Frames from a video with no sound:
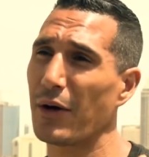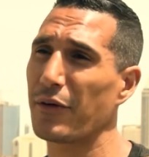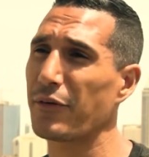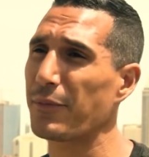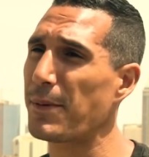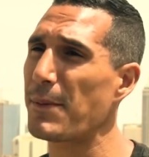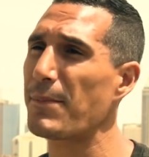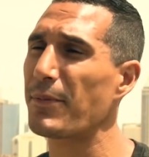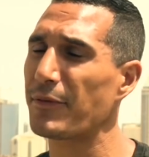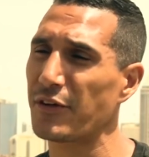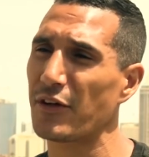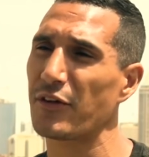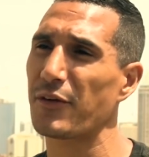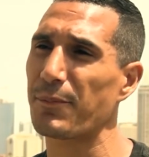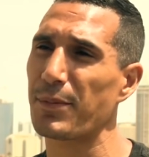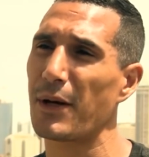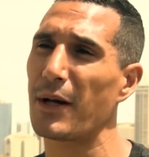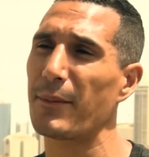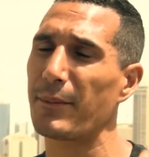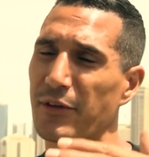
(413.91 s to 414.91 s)
other people solve the
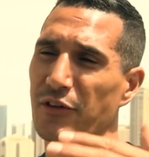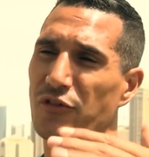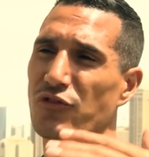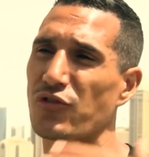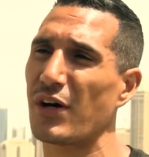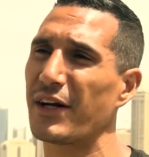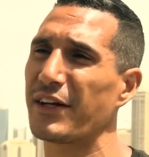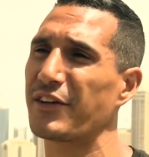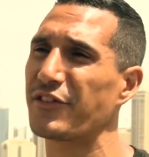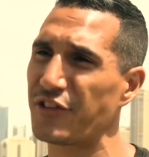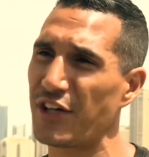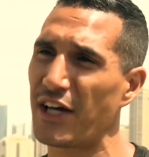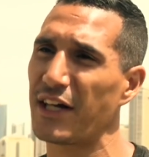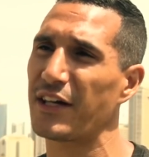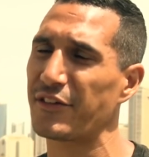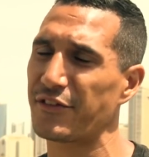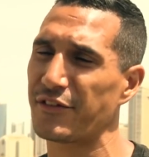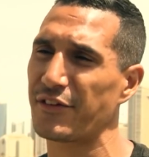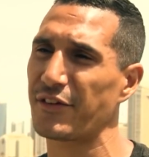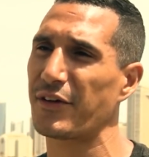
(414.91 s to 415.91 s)
problem and you try to
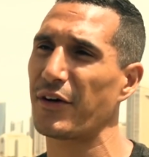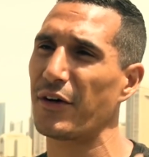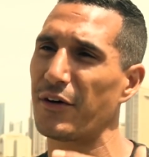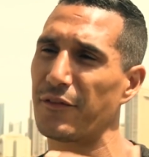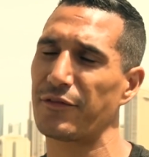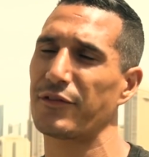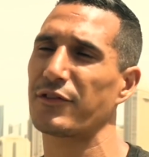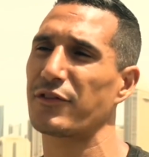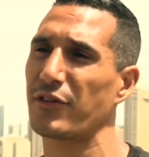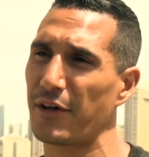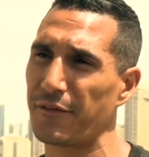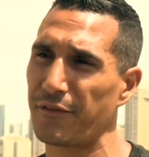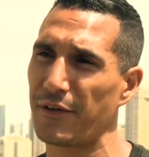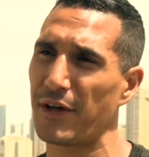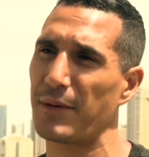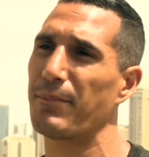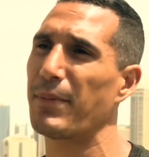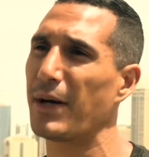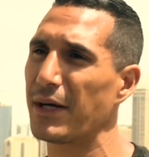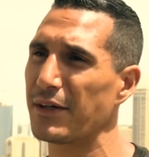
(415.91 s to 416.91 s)
challenge their code, try to
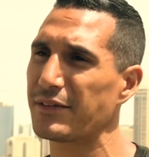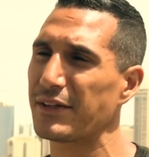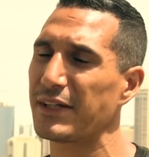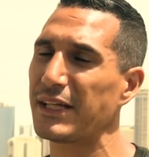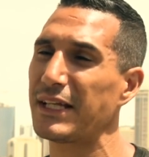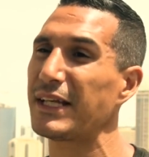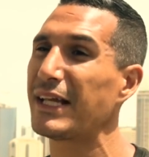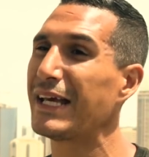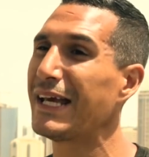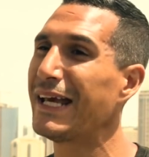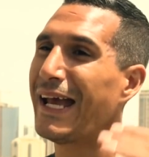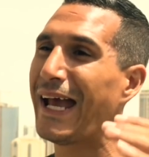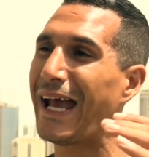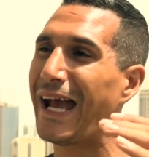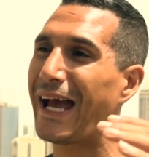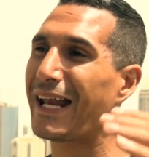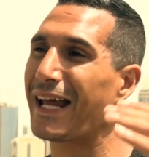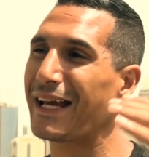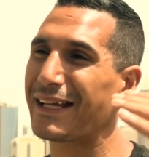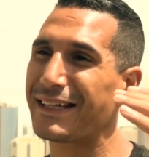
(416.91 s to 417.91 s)
find bugs in it.
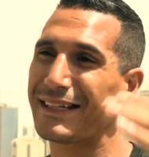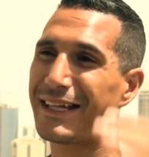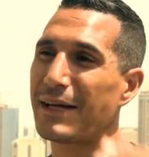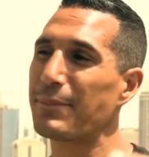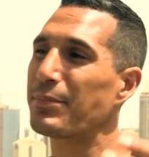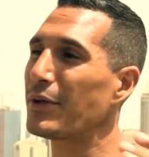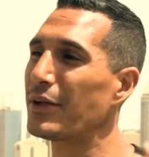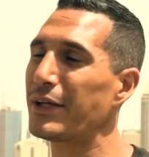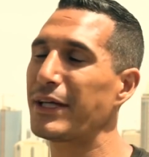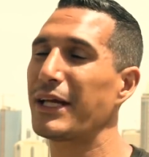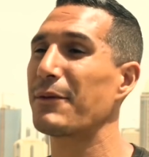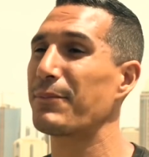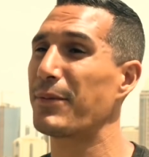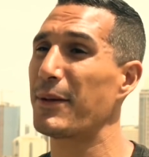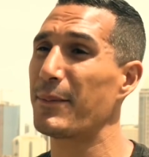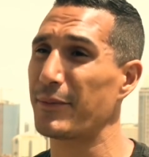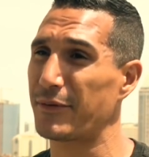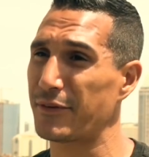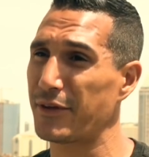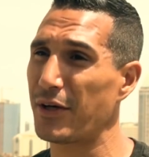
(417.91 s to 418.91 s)
And I kept looking at
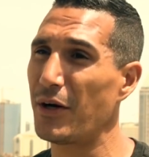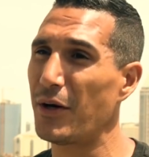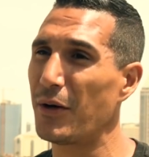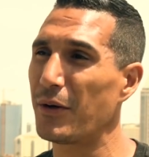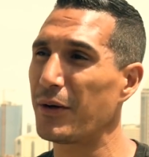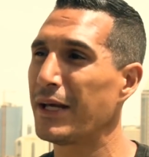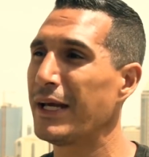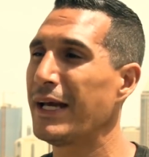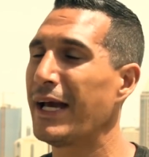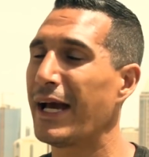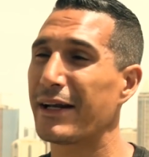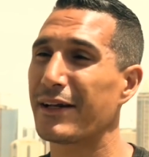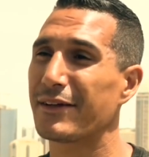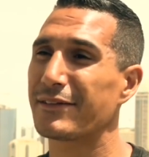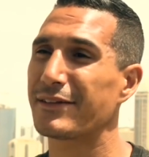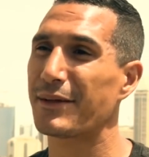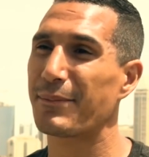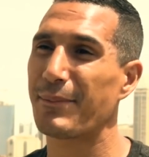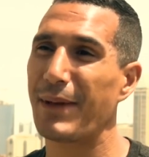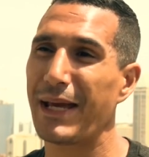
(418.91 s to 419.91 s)
people's code and I
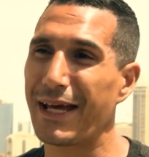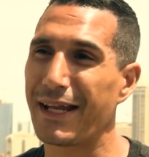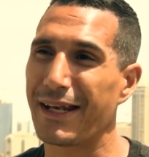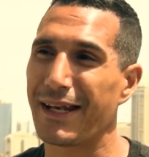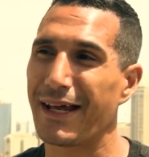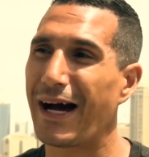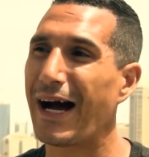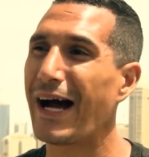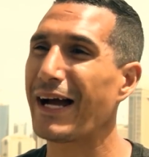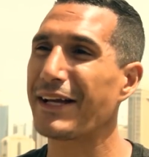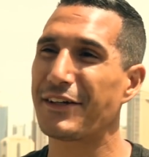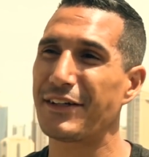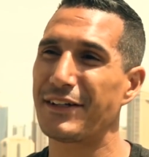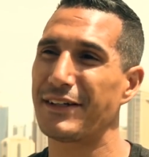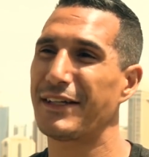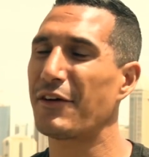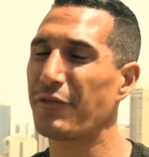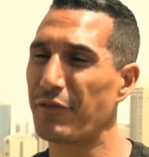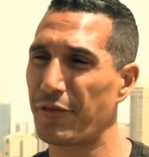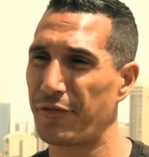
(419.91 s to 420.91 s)
was like, man, I could
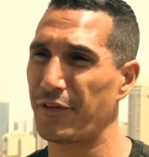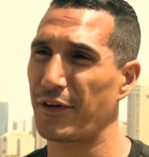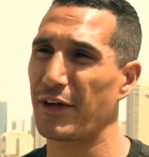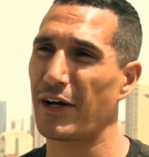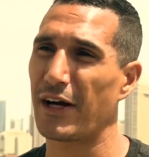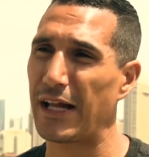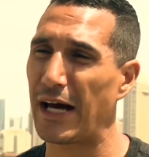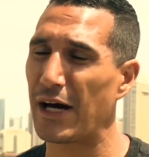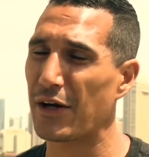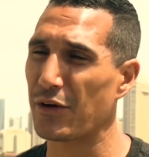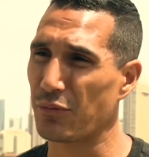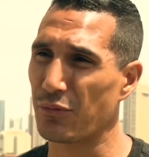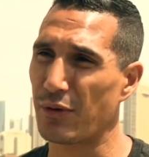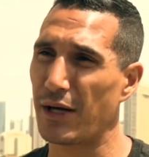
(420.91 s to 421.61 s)
never figure out how to